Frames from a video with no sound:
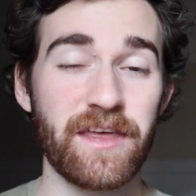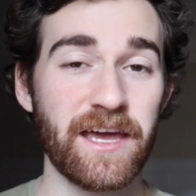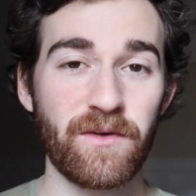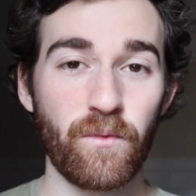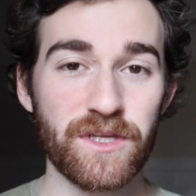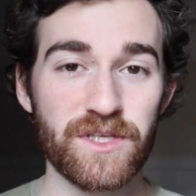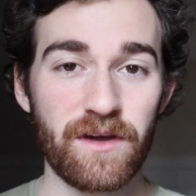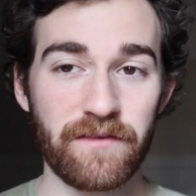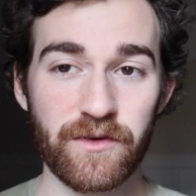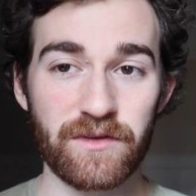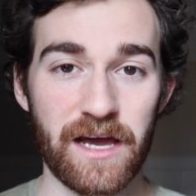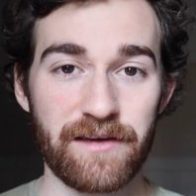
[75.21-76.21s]
then once you
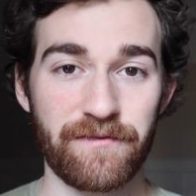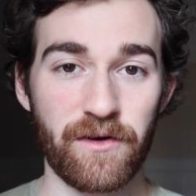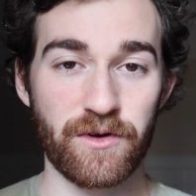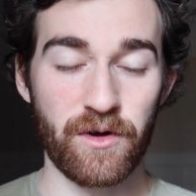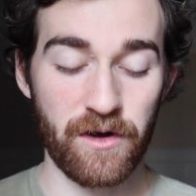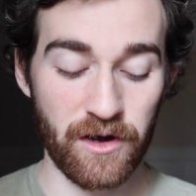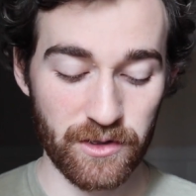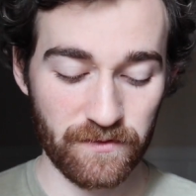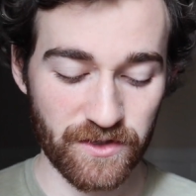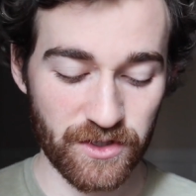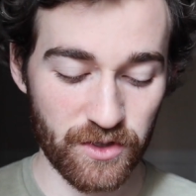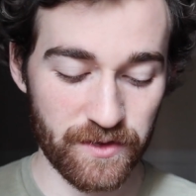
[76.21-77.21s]
have your live photo, all you
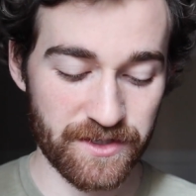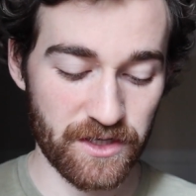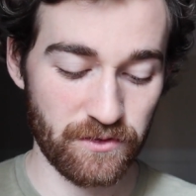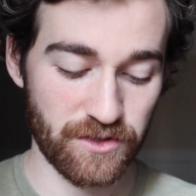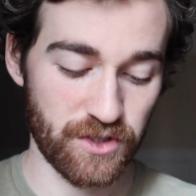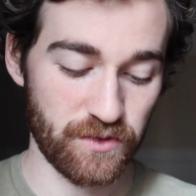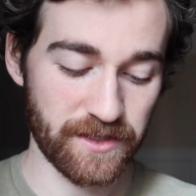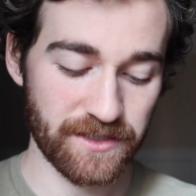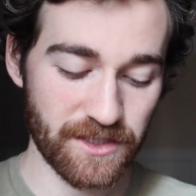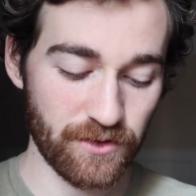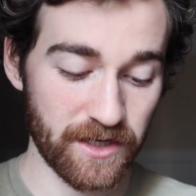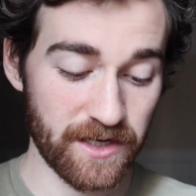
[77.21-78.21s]
have to do is go to
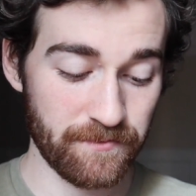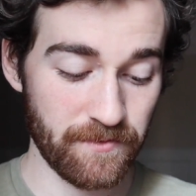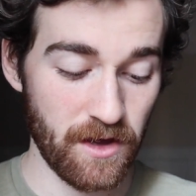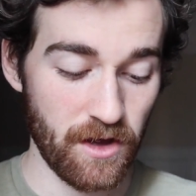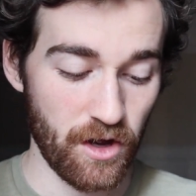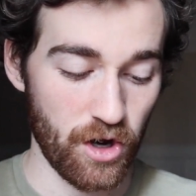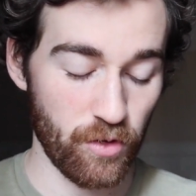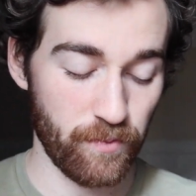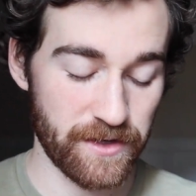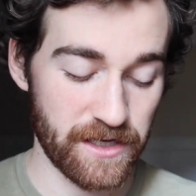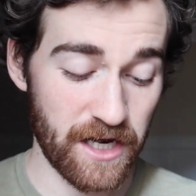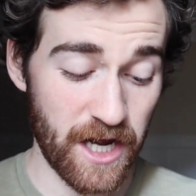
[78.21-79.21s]
Instagram,
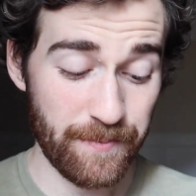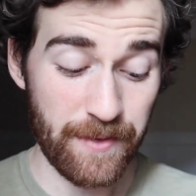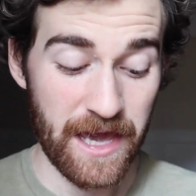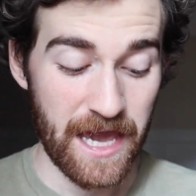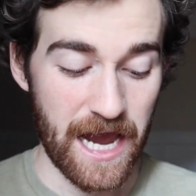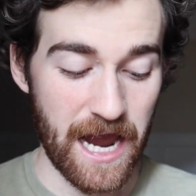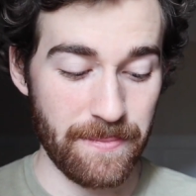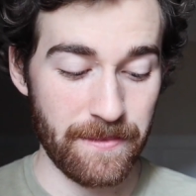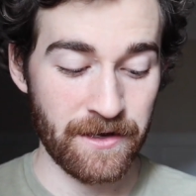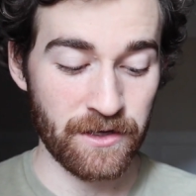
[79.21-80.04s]
open it up, and